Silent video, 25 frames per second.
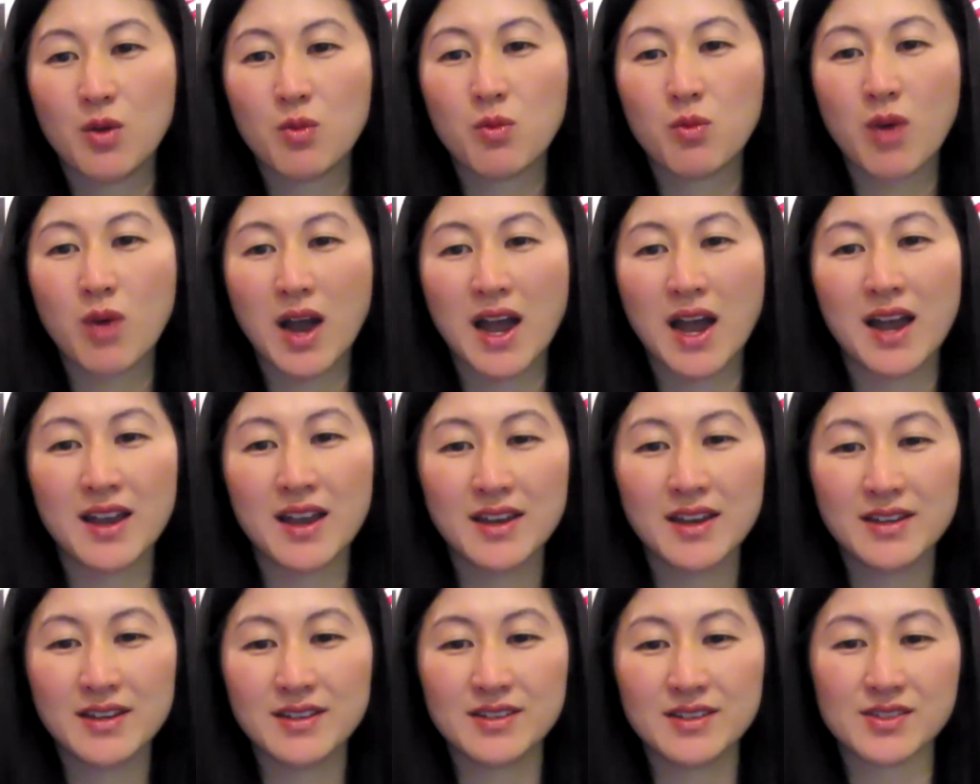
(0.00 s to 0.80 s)

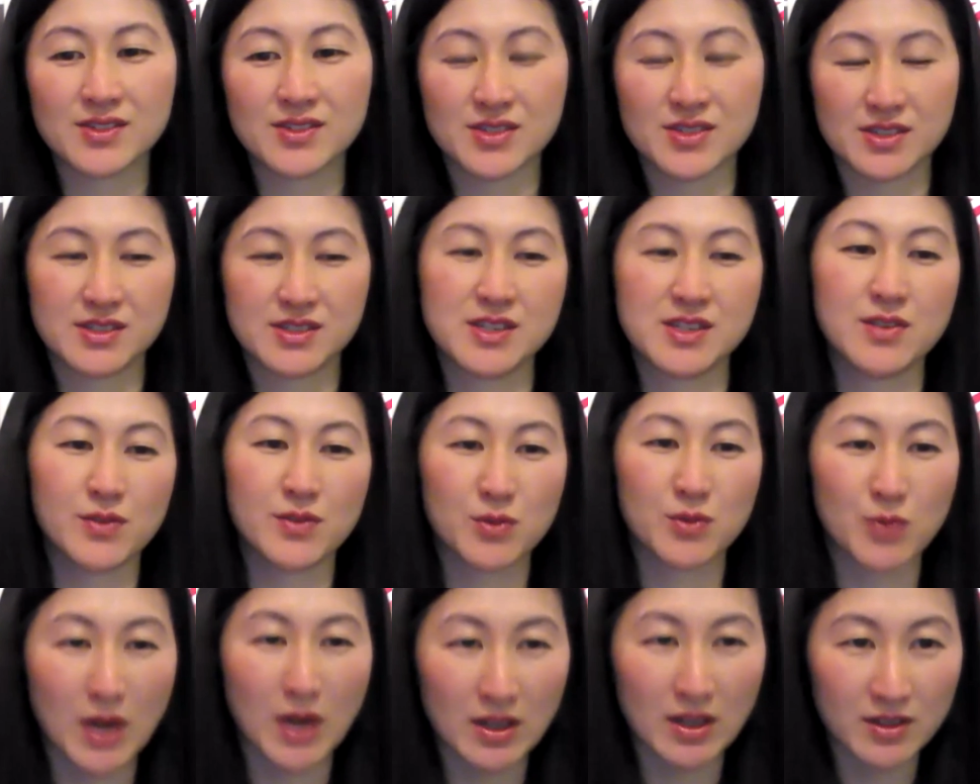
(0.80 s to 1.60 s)
why is this
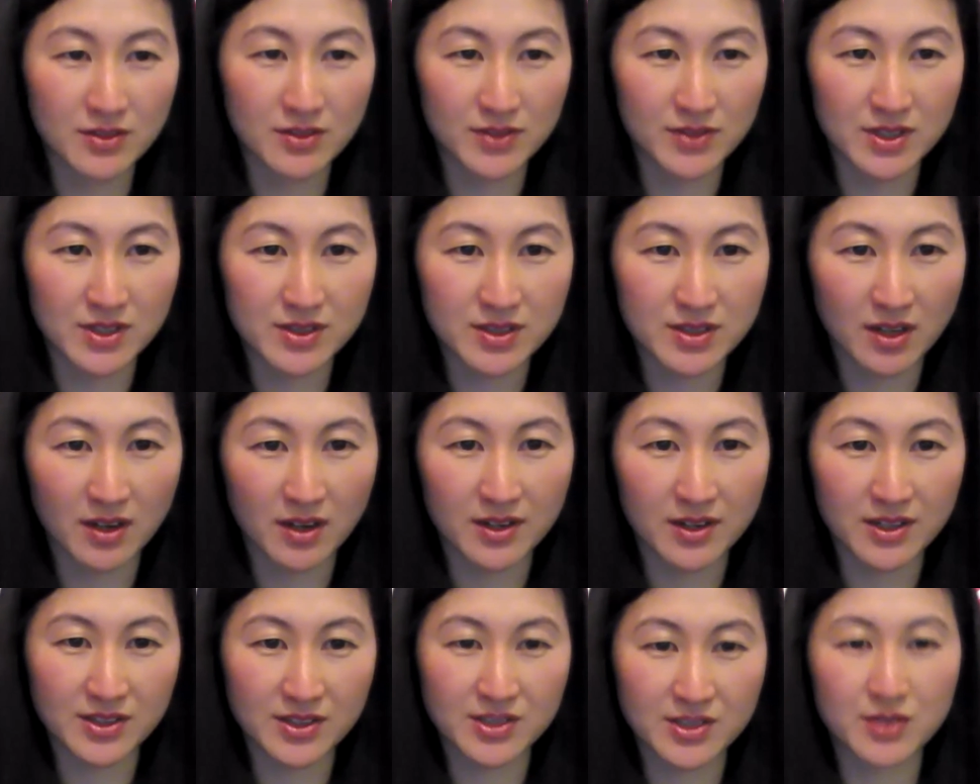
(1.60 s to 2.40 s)
even relevant to
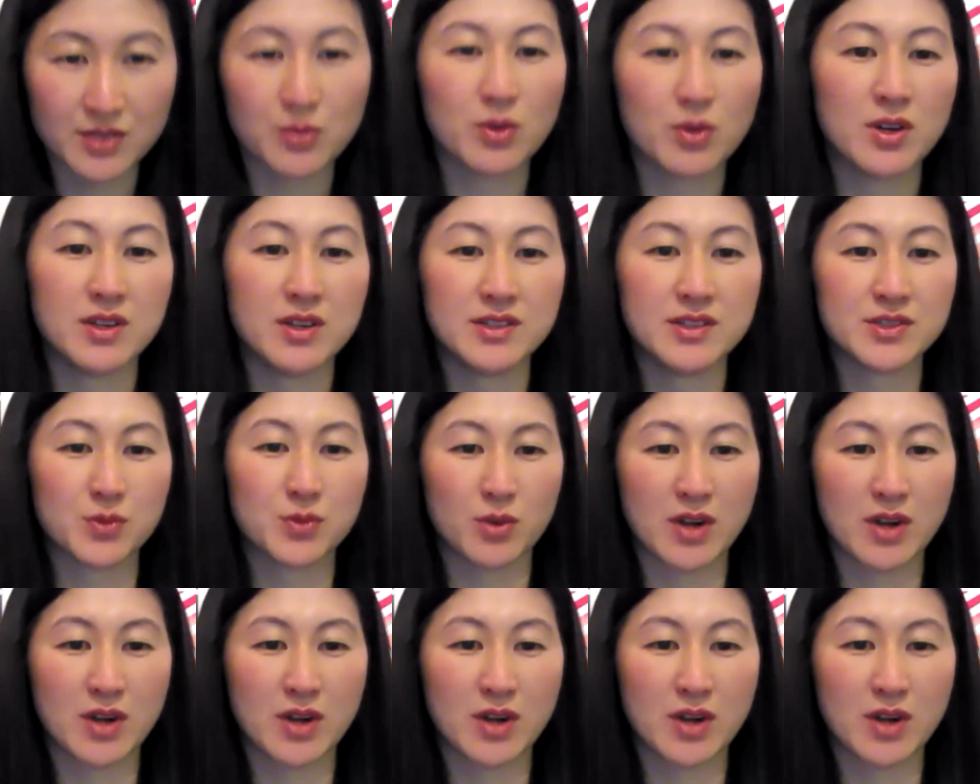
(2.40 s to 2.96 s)
Huntington Woods?